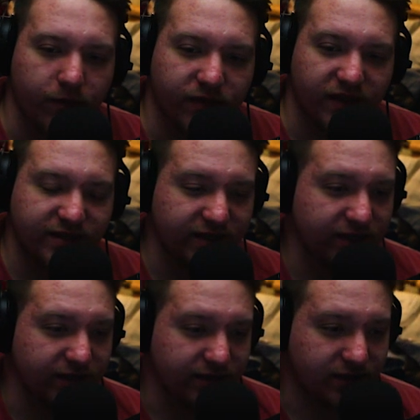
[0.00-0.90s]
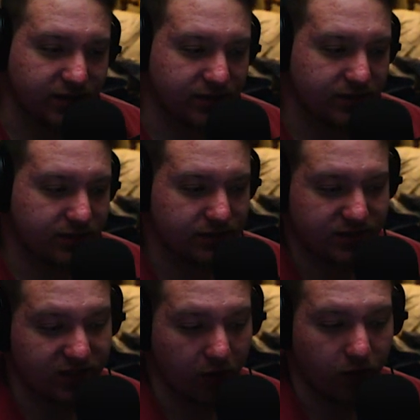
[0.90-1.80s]
This is
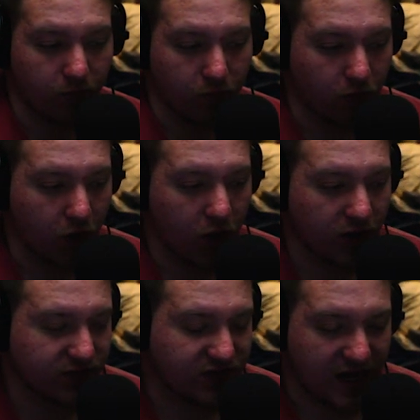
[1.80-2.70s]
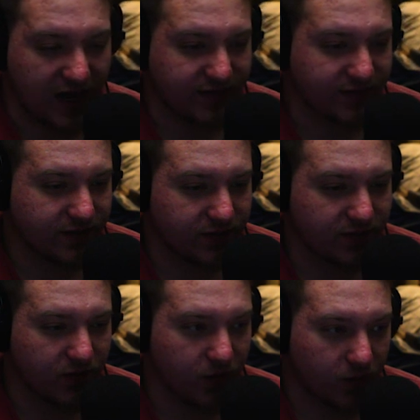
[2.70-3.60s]
still the raw size,
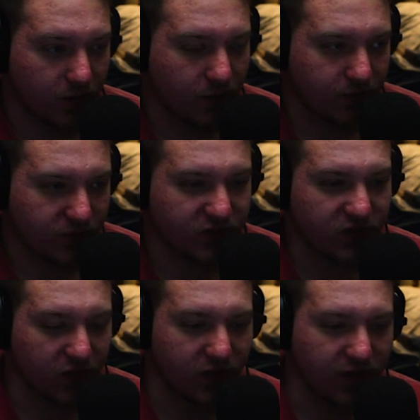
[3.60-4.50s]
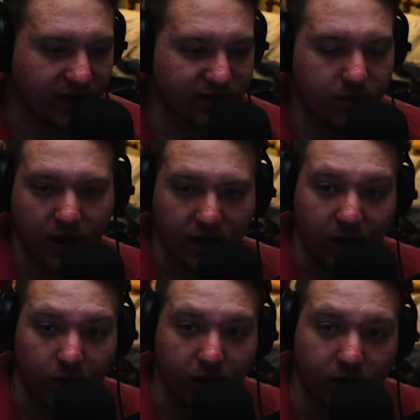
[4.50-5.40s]
so for certain things it might
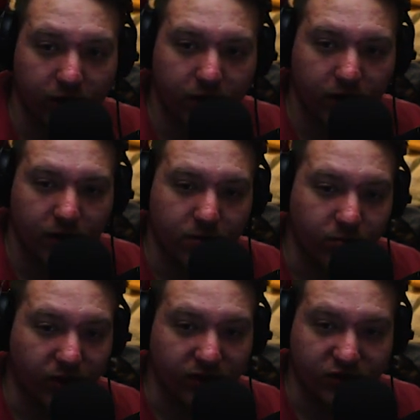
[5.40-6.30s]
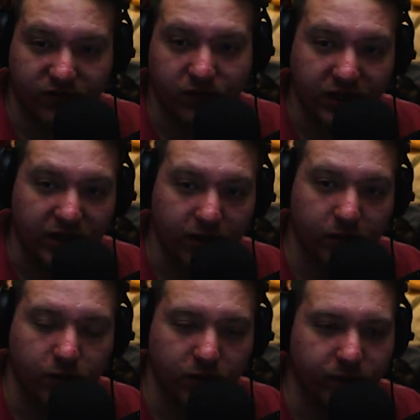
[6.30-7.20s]
not work, but just for
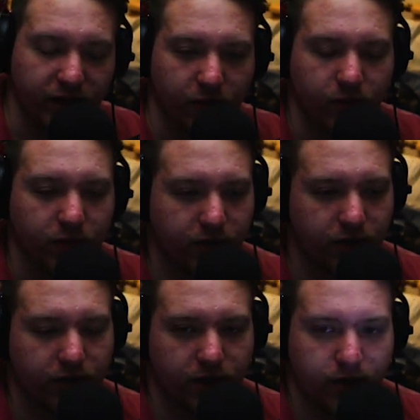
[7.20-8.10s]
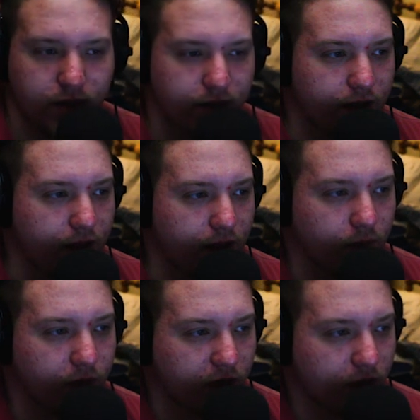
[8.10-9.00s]
here we'll make it work. And
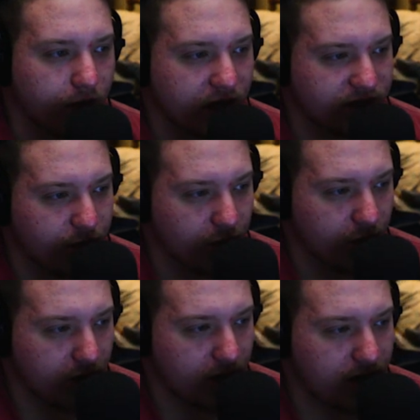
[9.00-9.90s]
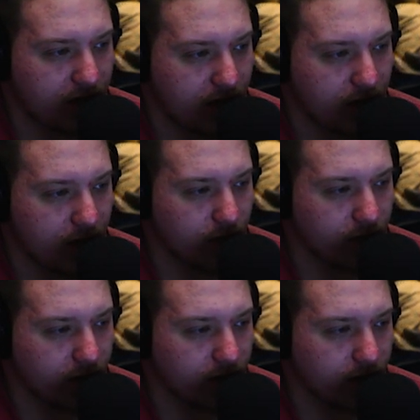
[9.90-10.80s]
we're going to go export here. We're
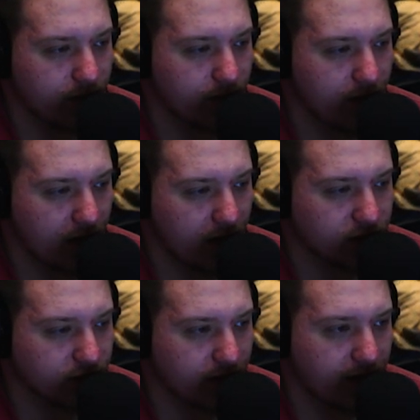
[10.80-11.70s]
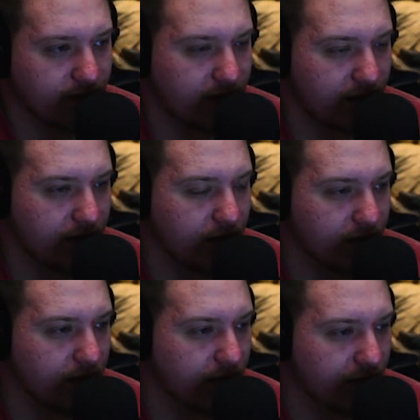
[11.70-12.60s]
going to go to my drive
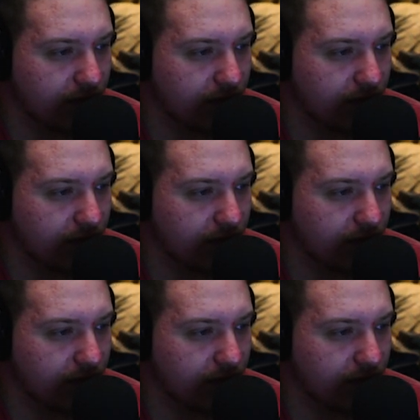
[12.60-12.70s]
here.